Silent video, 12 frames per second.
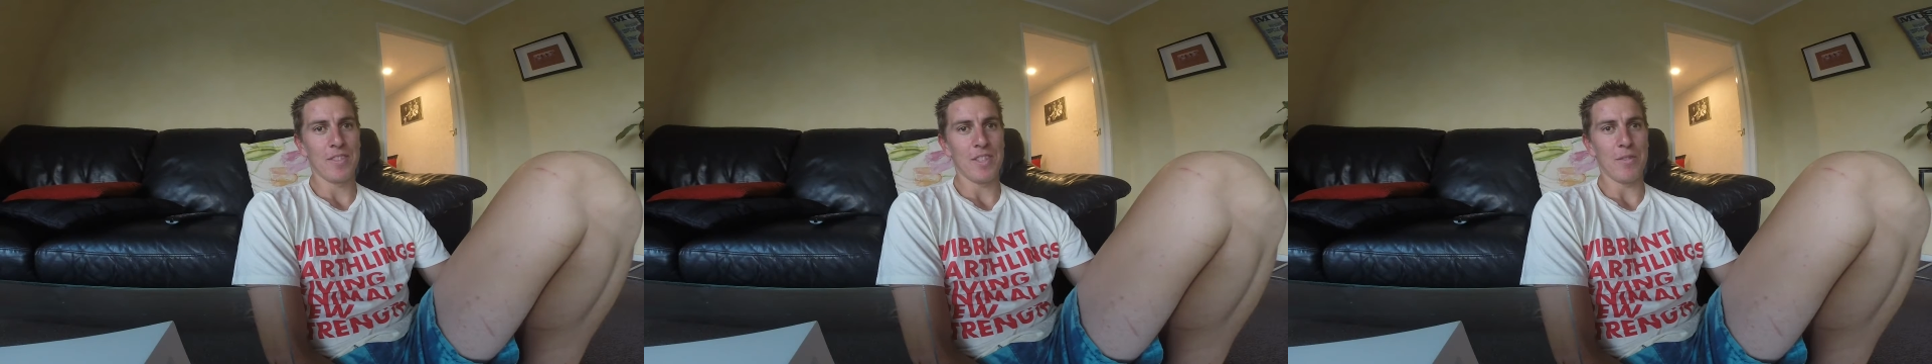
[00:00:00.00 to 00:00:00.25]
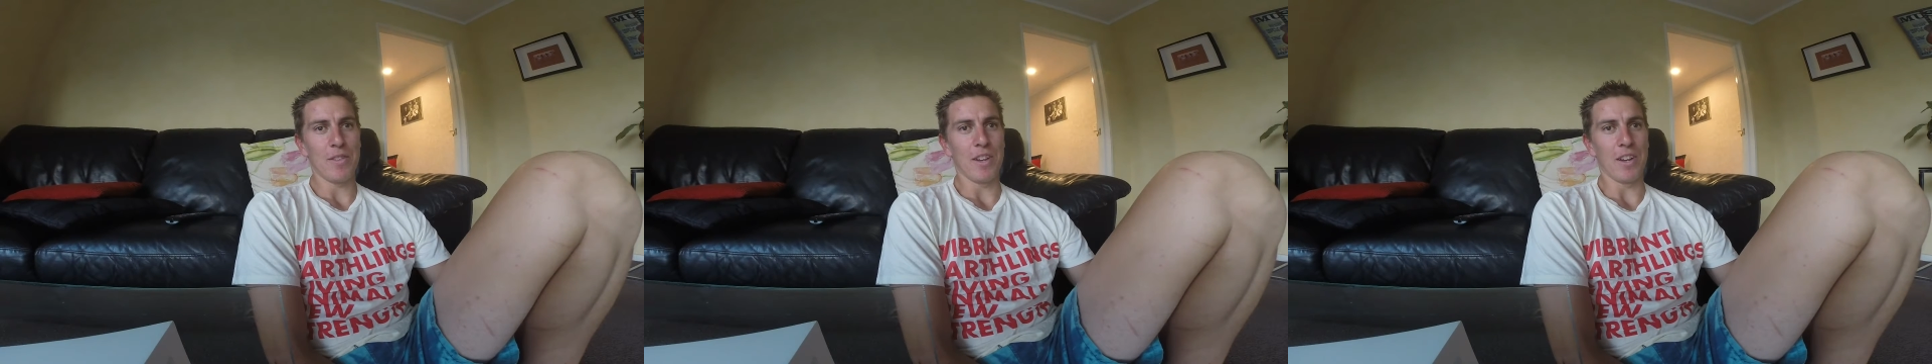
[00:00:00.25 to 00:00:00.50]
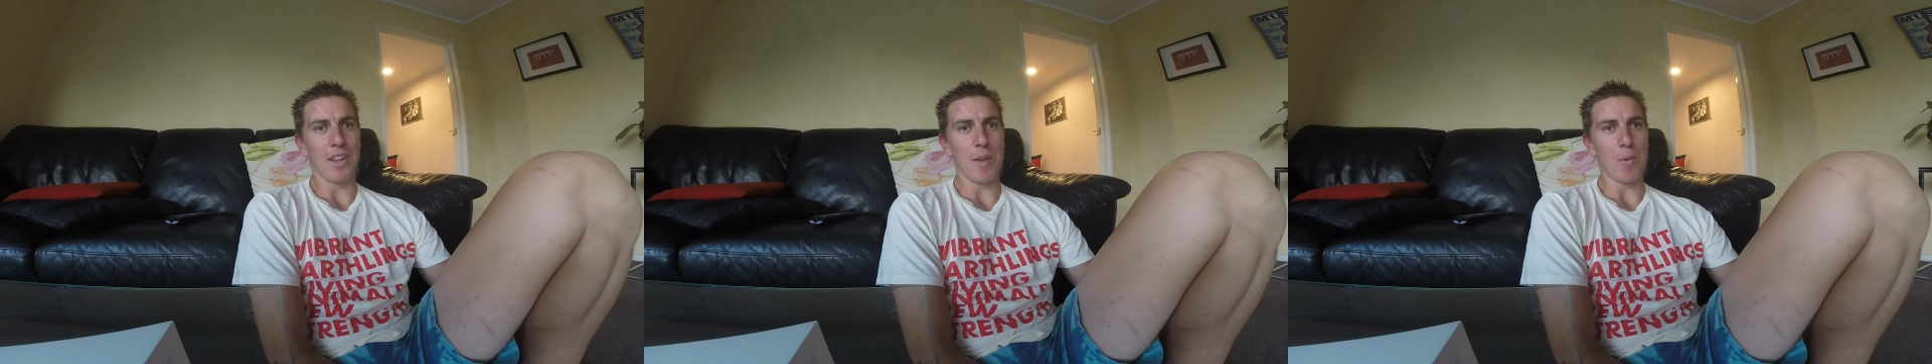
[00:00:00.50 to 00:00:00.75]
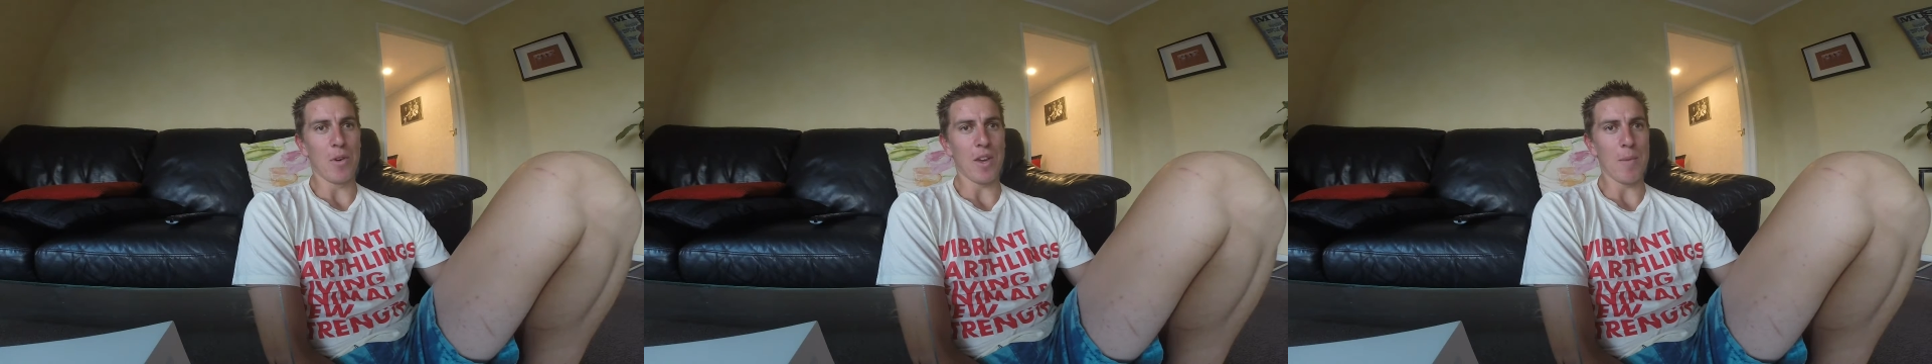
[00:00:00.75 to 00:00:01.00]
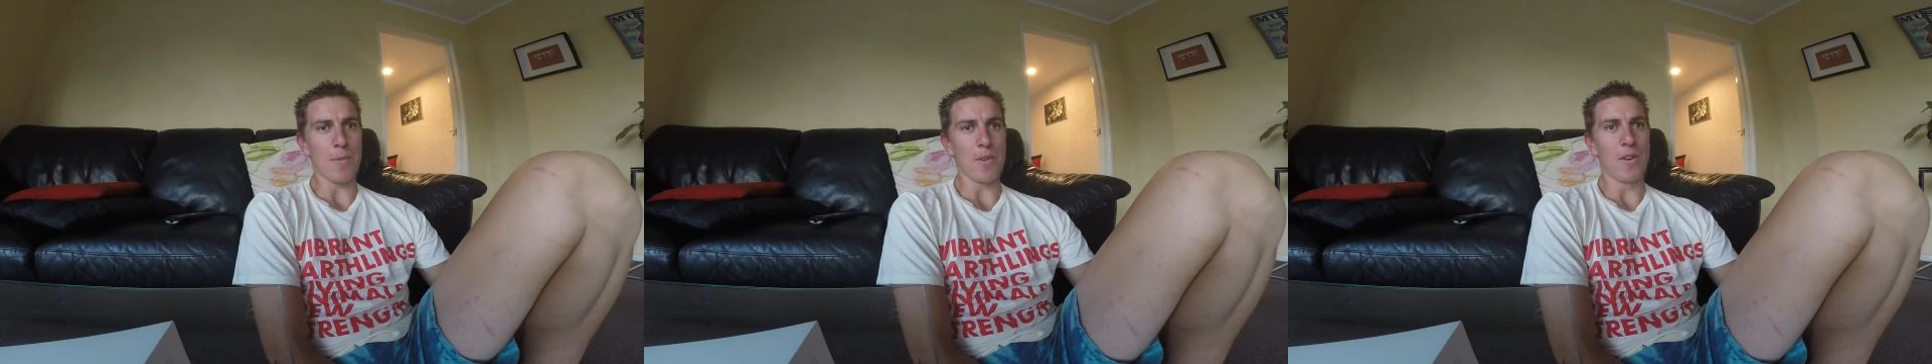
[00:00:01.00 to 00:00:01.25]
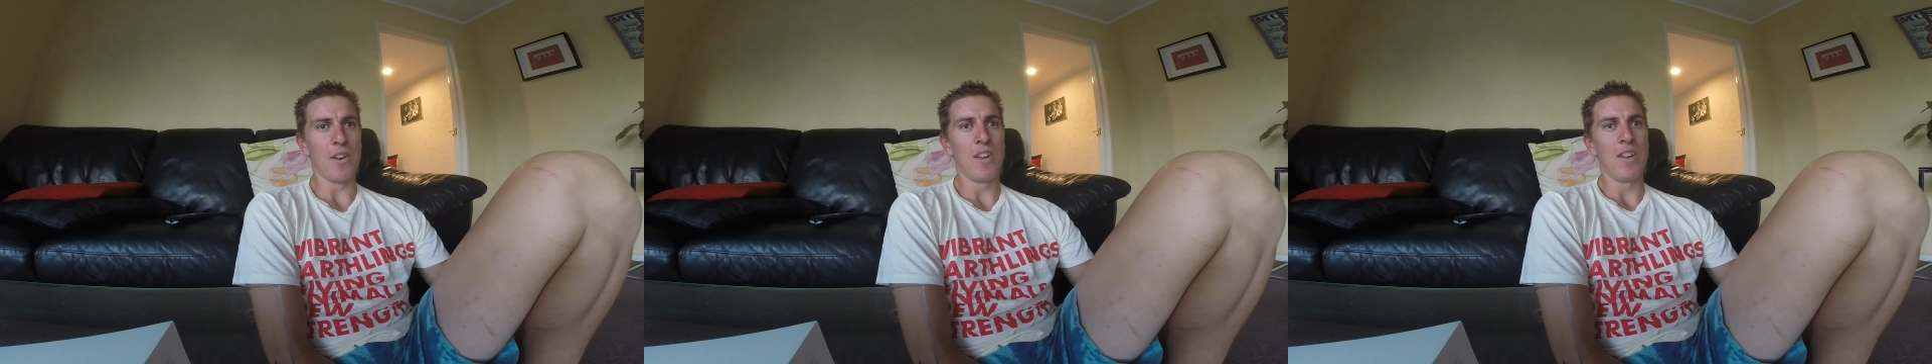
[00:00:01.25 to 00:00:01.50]
definitely going to keep on keeping
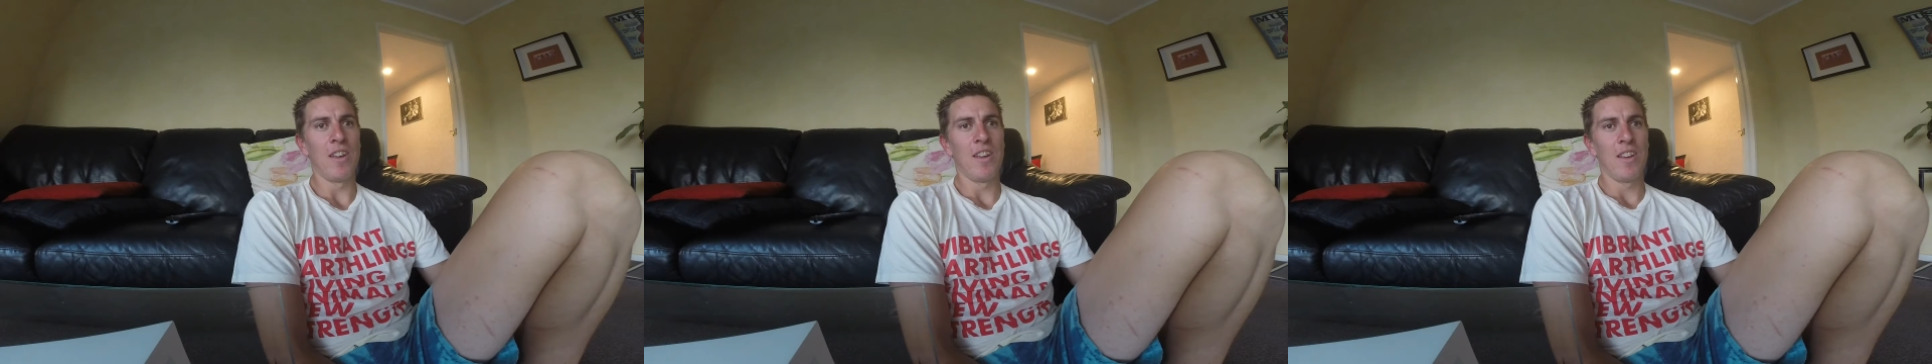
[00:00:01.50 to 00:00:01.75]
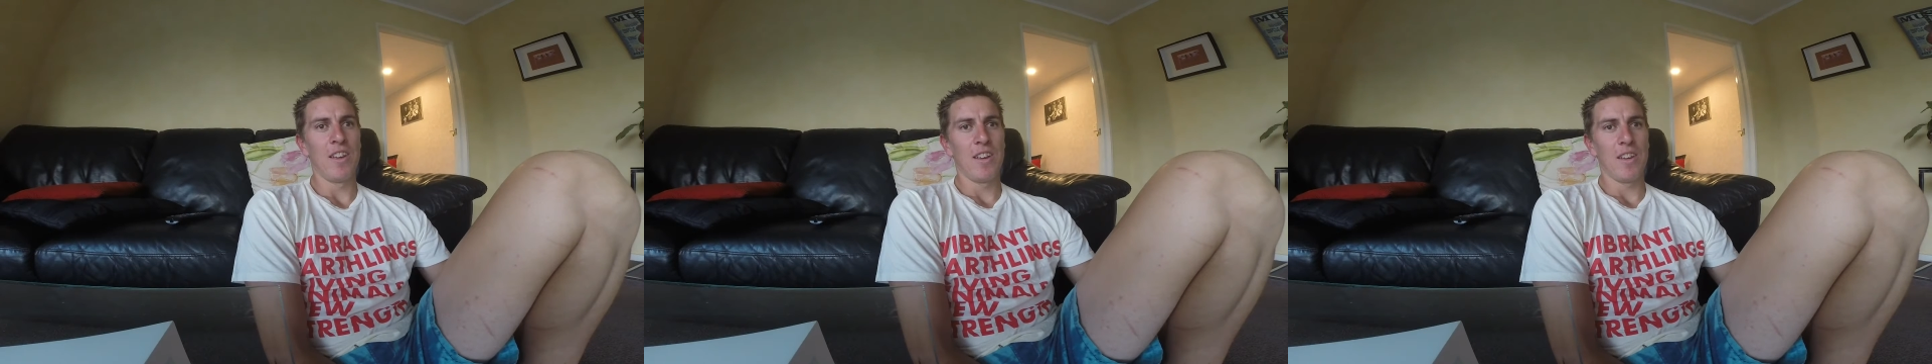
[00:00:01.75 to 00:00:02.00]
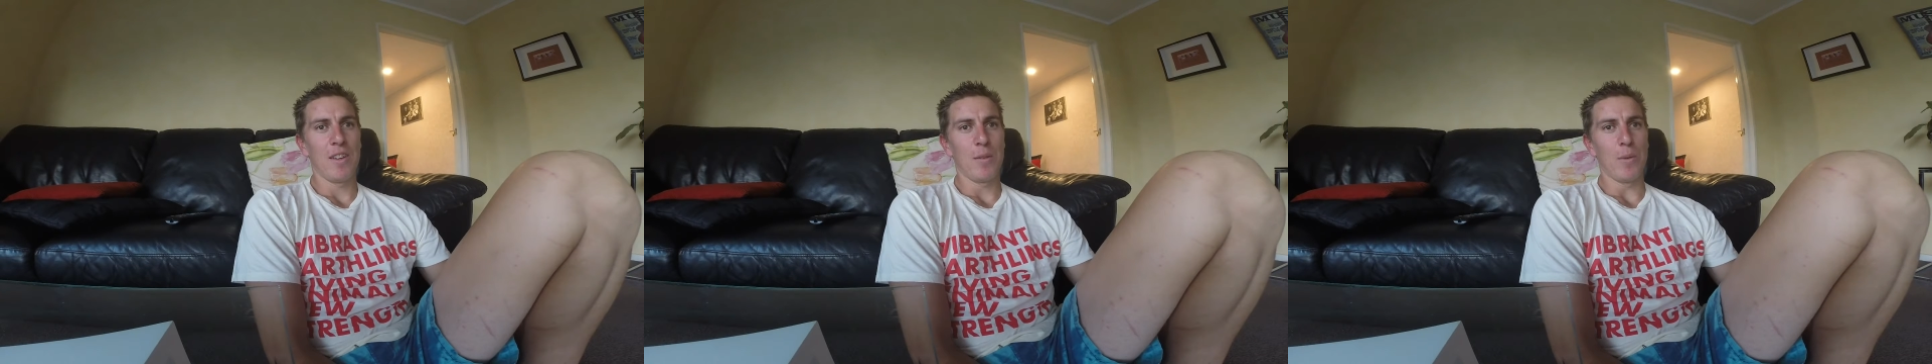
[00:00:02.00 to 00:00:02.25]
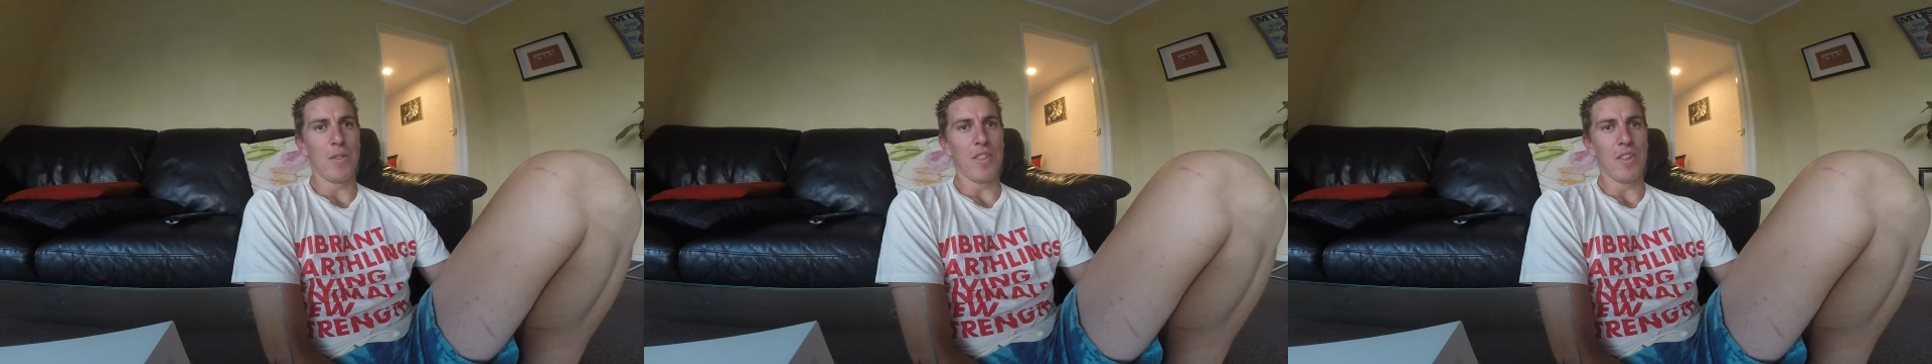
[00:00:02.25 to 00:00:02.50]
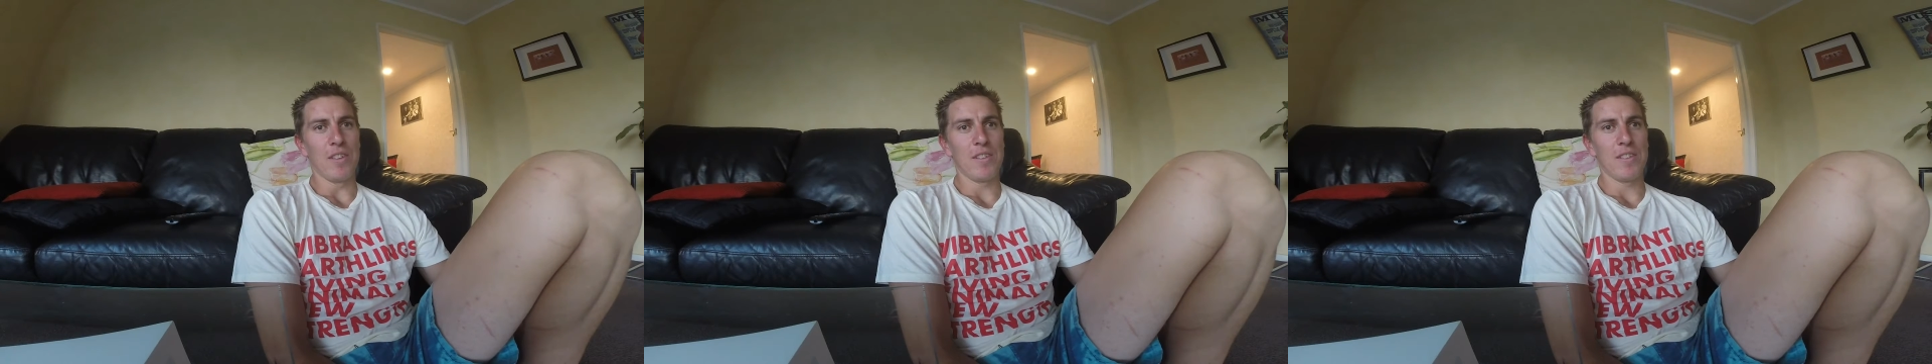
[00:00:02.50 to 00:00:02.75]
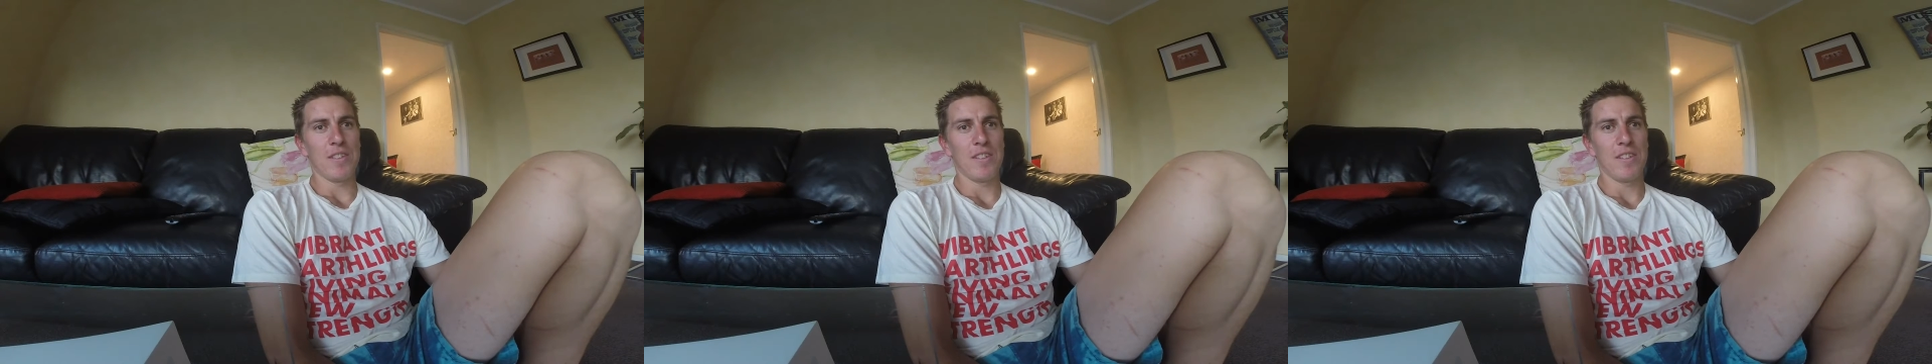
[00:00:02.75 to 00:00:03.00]
on with
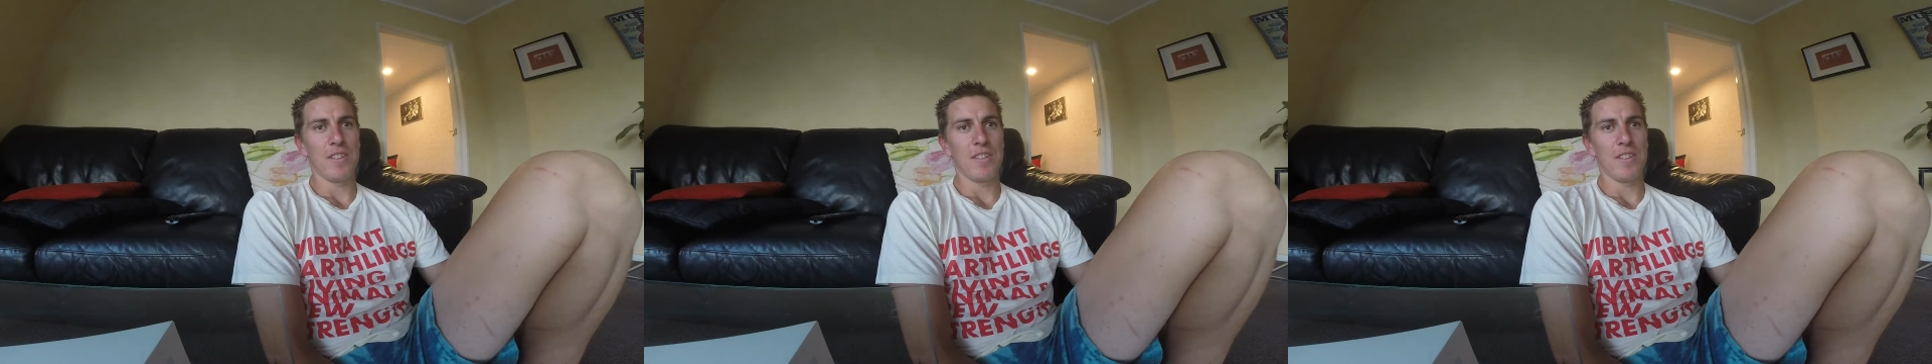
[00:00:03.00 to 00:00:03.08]
this.